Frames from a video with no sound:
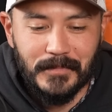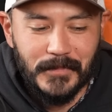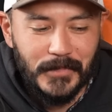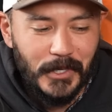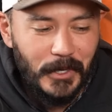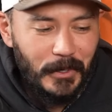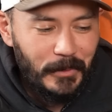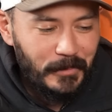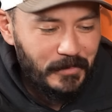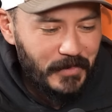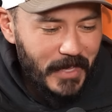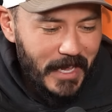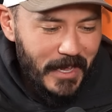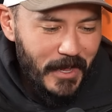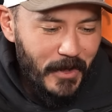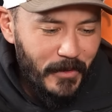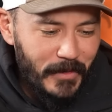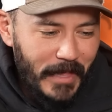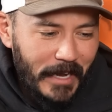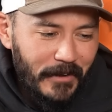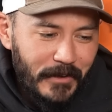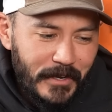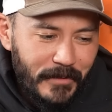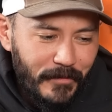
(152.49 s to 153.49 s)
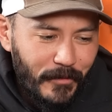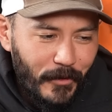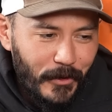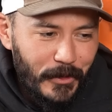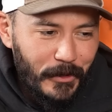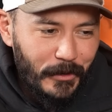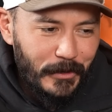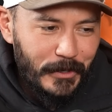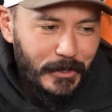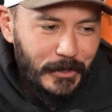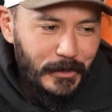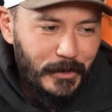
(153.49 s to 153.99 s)
So without any
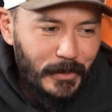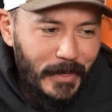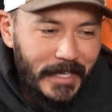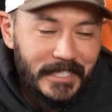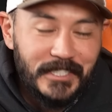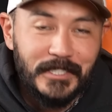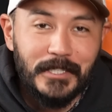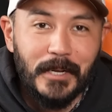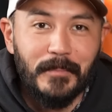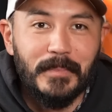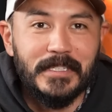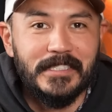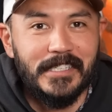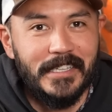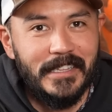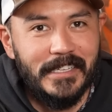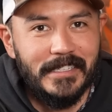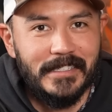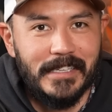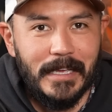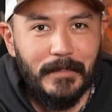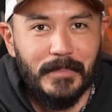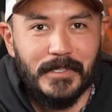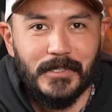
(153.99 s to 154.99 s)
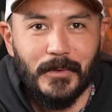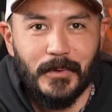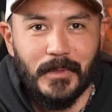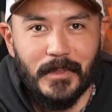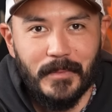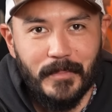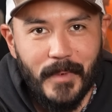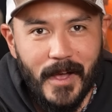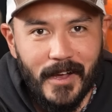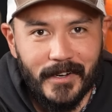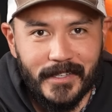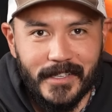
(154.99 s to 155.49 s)
further ado, let's jump into this episode of
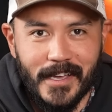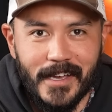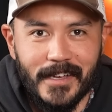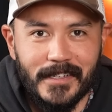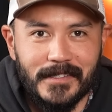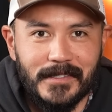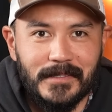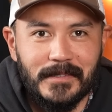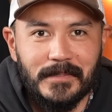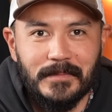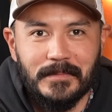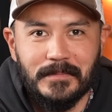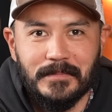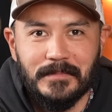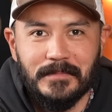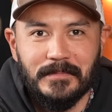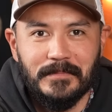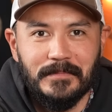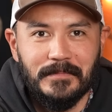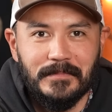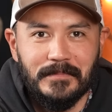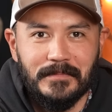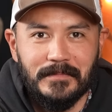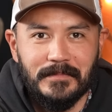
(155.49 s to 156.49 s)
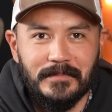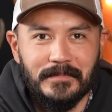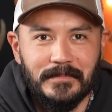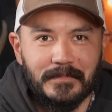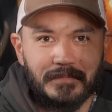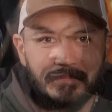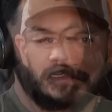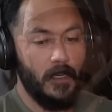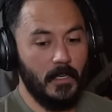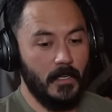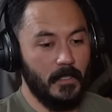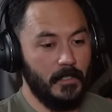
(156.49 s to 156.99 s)
the podcast.
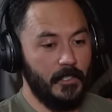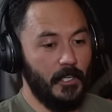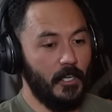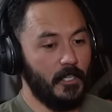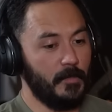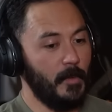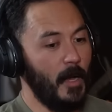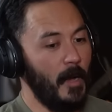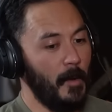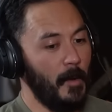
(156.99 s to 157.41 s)
Cheers,